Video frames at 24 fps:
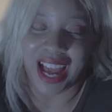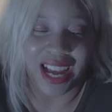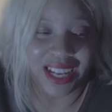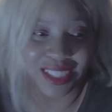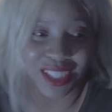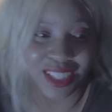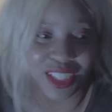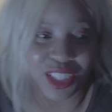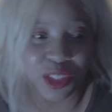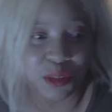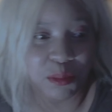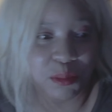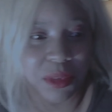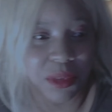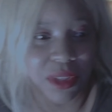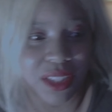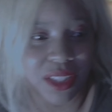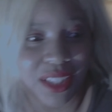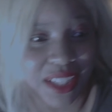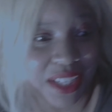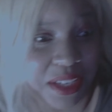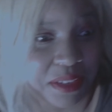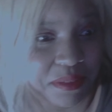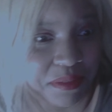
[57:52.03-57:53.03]
I couldn't
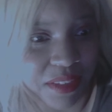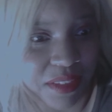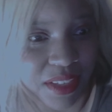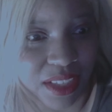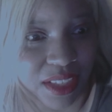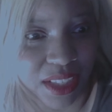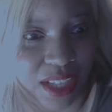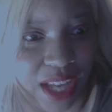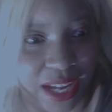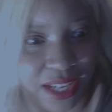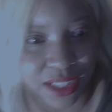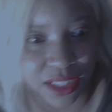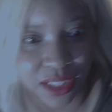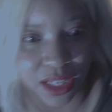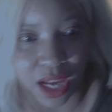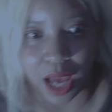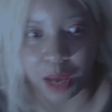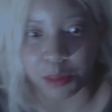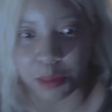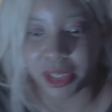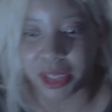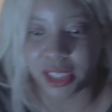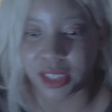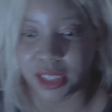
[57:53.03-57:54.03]
believe it. Like,
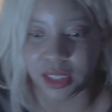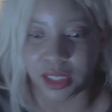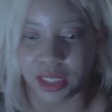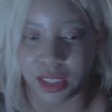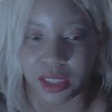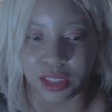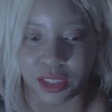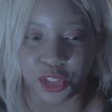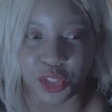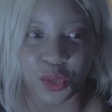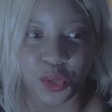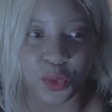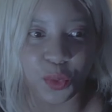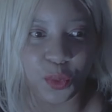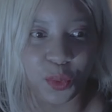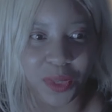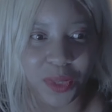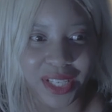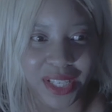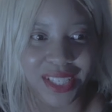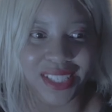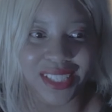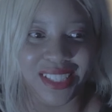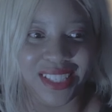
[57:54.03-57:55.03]
I mean, you're
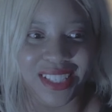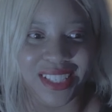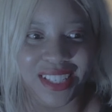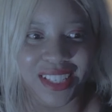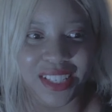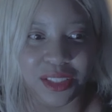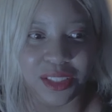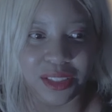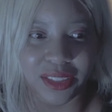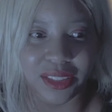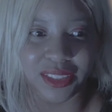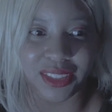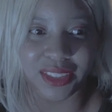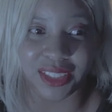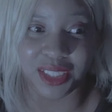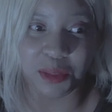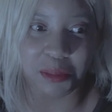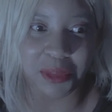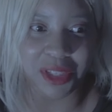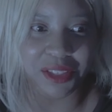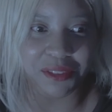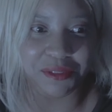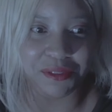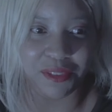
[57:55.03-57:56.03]
reading it to
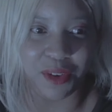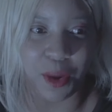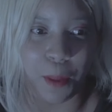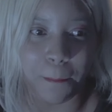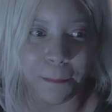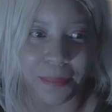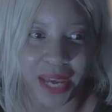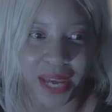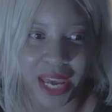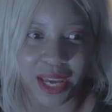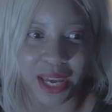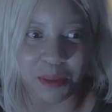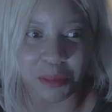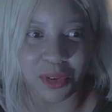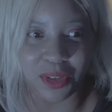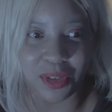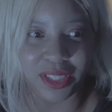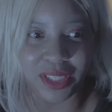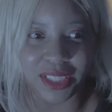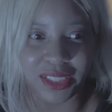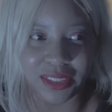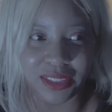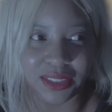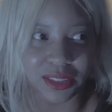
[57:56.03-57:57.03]
me from paper,
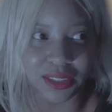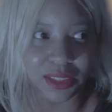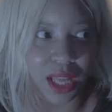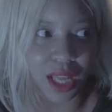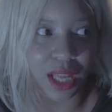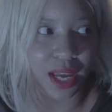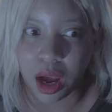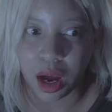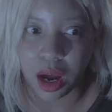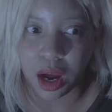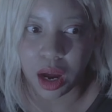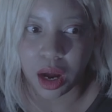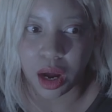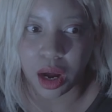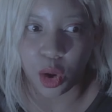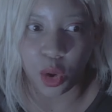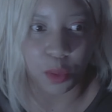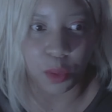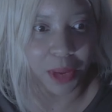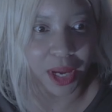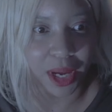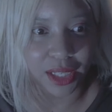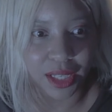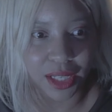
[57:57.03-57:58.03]
and it's like,
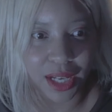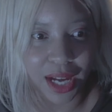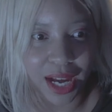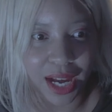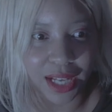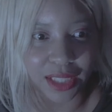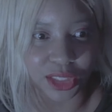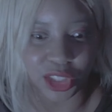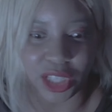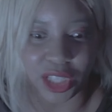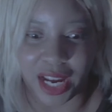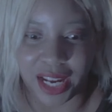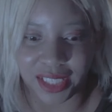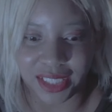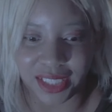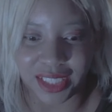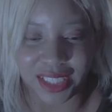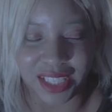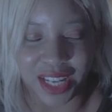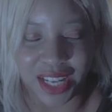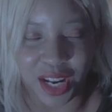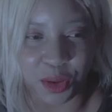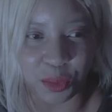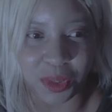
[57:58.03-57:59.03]
oh my gosh, I
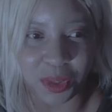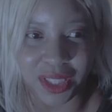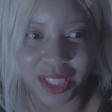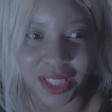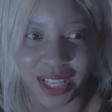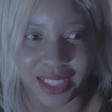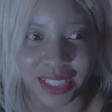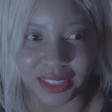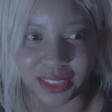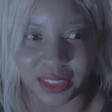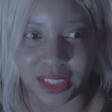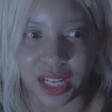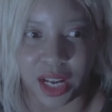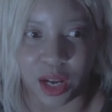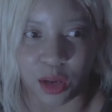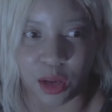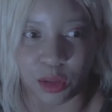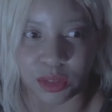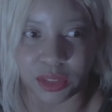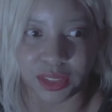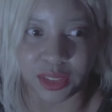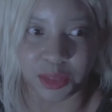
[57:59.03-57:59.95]
did not realize that I